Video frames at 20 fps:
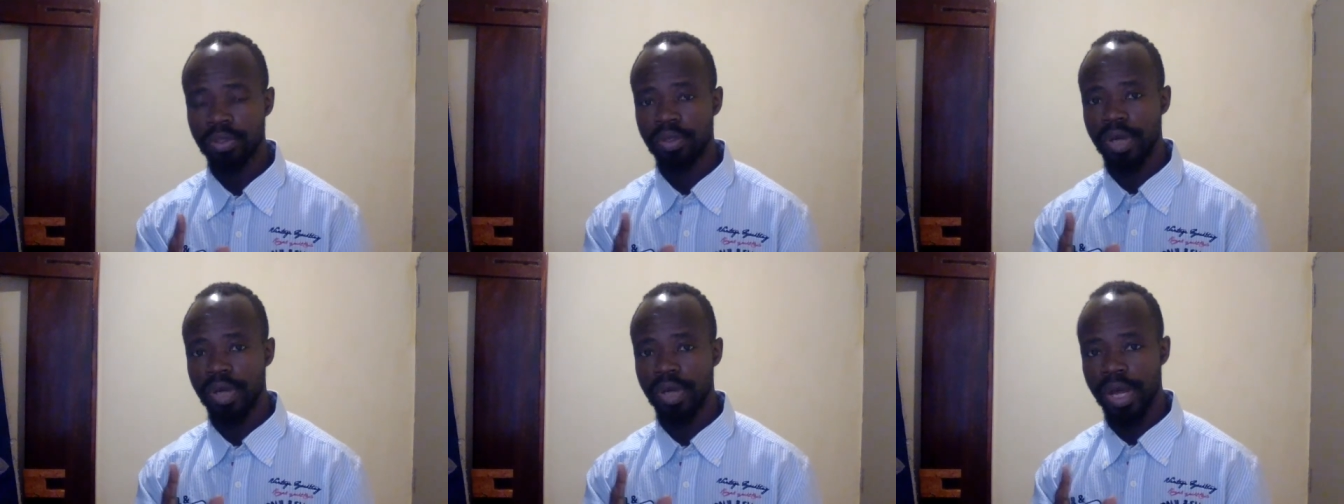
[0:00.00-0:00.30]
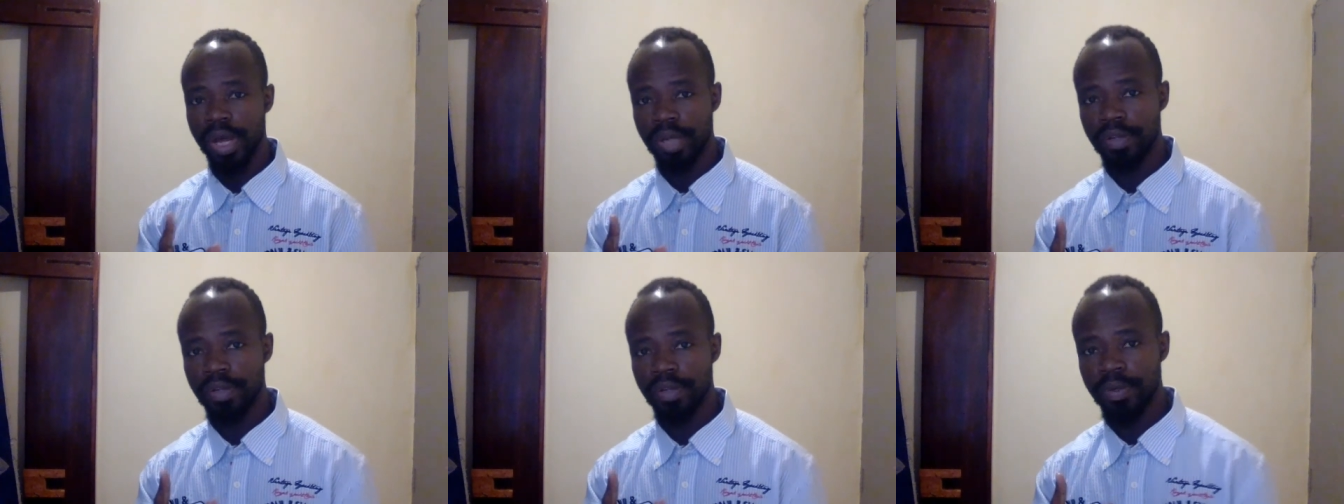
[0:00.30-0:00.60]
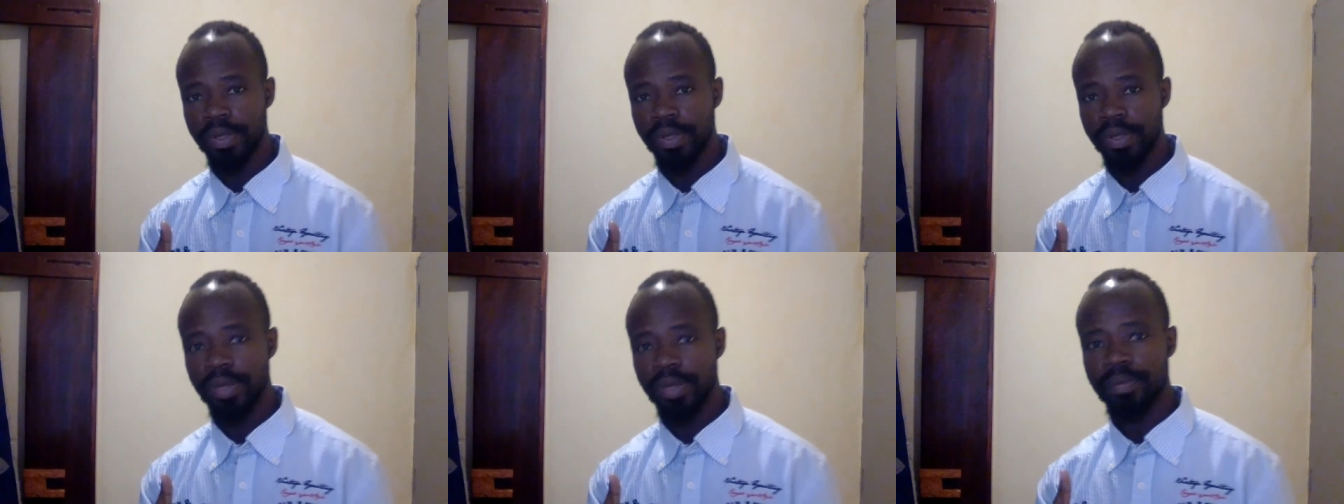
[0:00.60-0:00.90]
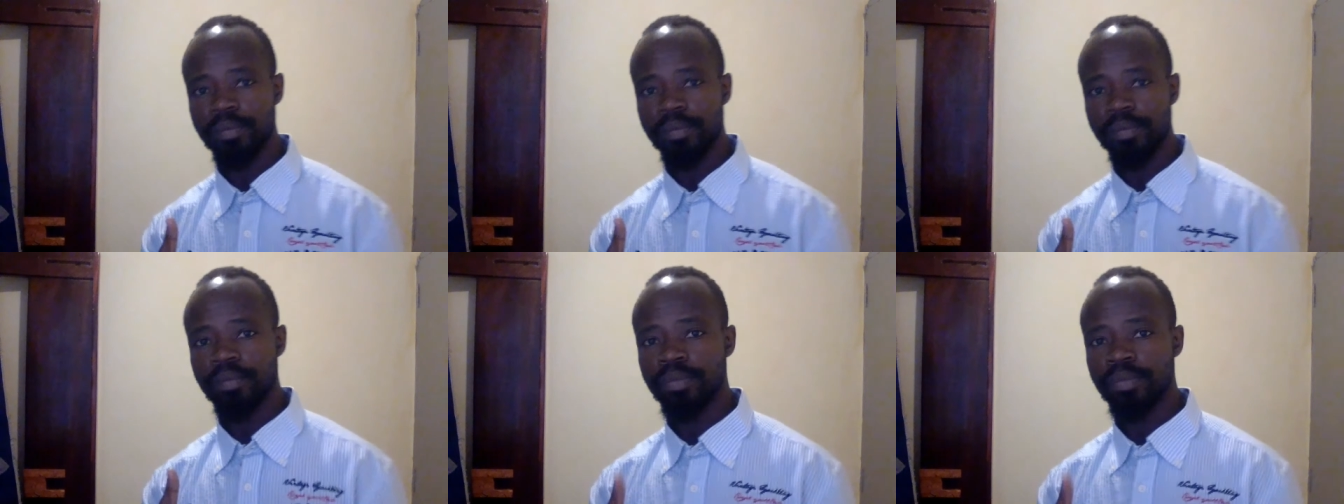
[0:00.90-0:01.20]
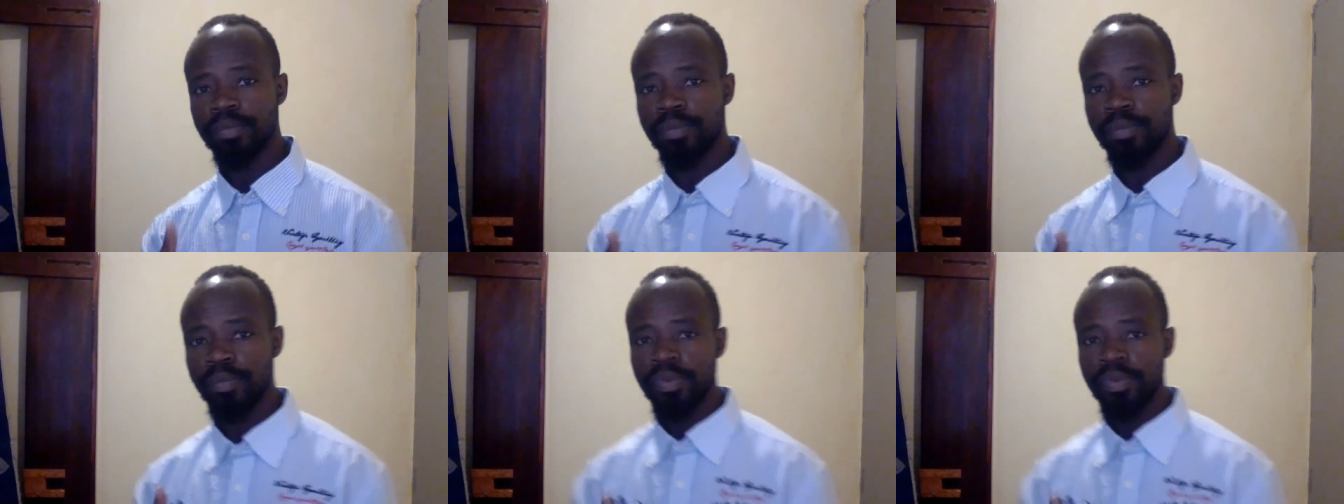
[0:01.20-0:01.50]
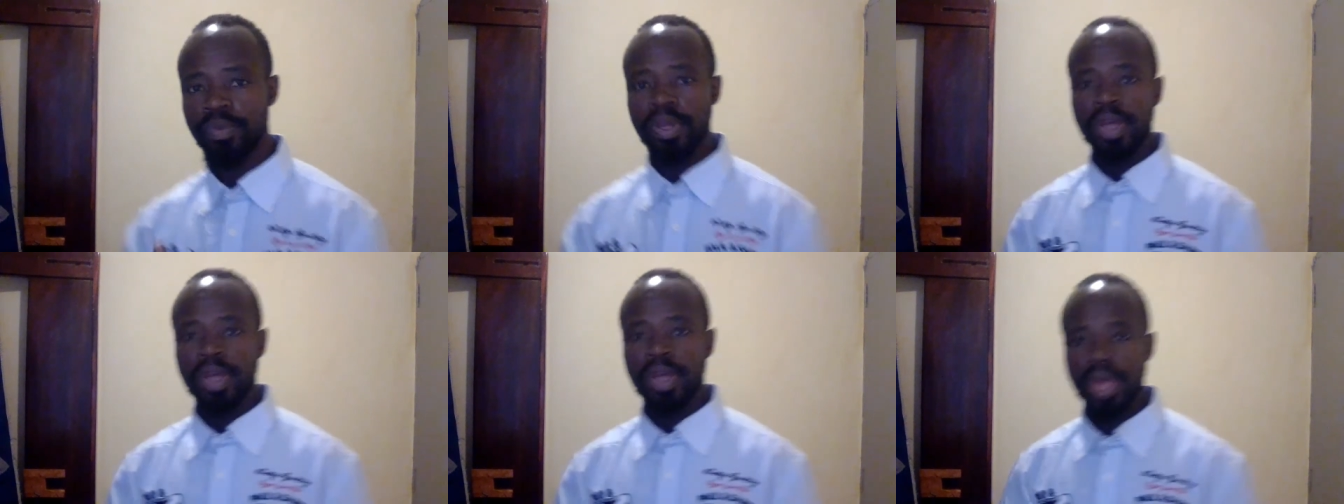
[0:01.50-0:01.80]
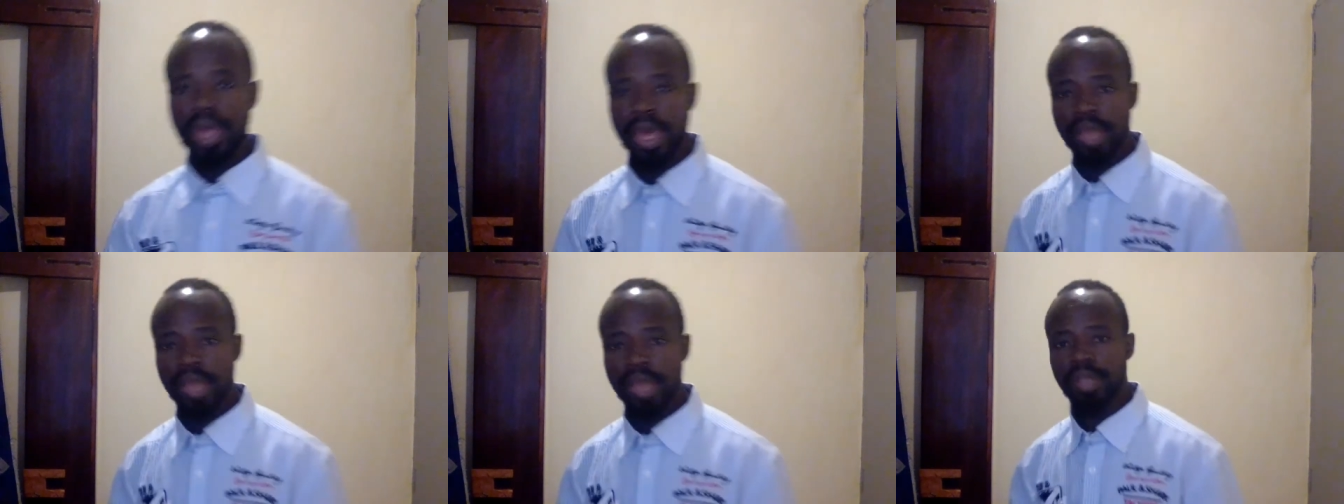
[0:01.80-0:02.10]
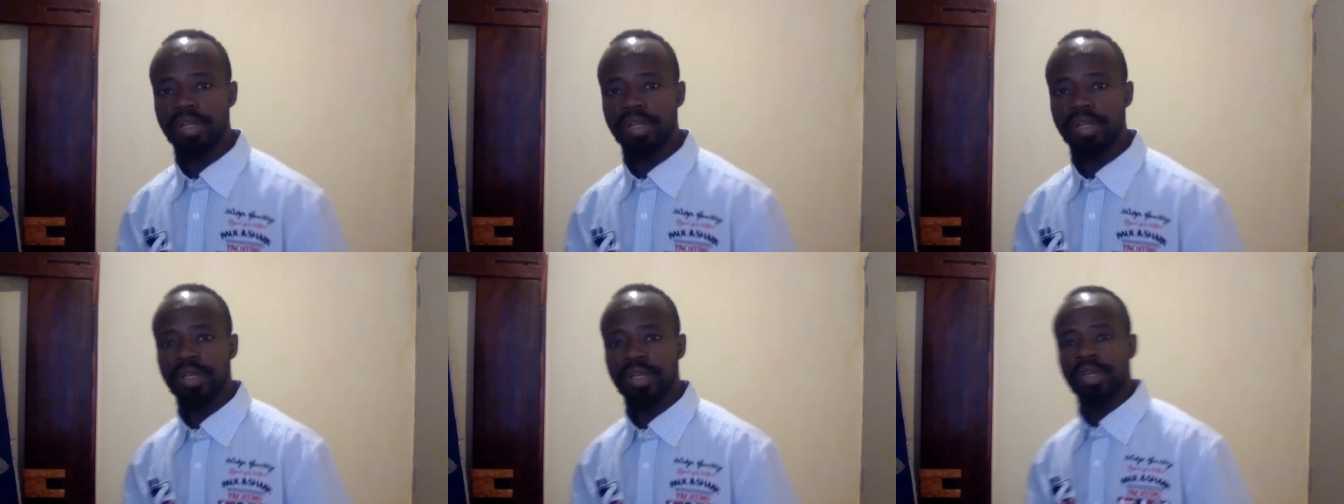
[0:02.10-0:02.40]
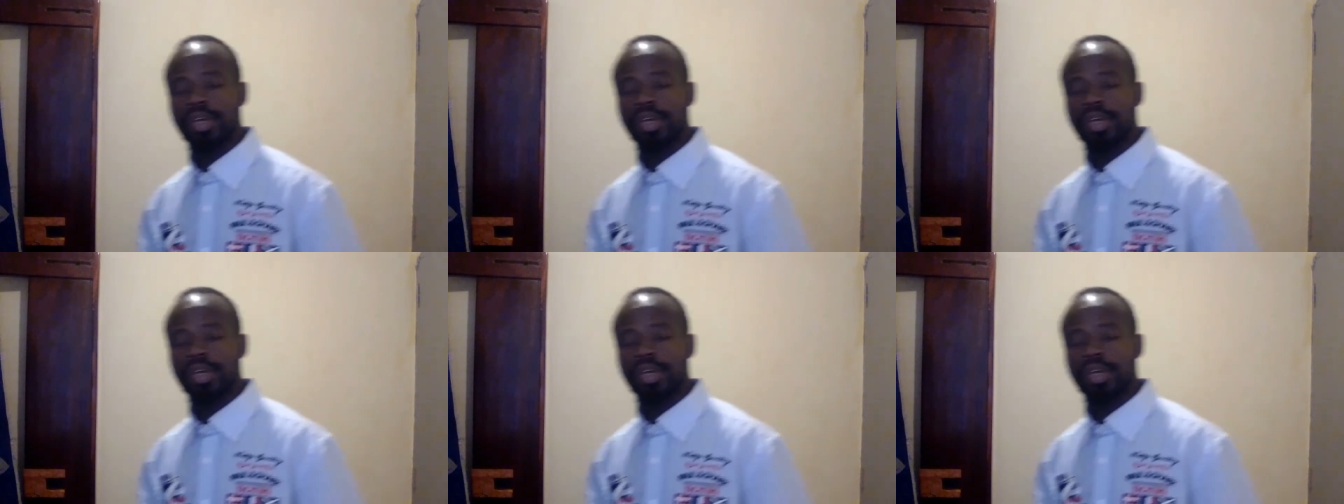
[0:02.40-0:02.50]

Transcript: Hallelujah. And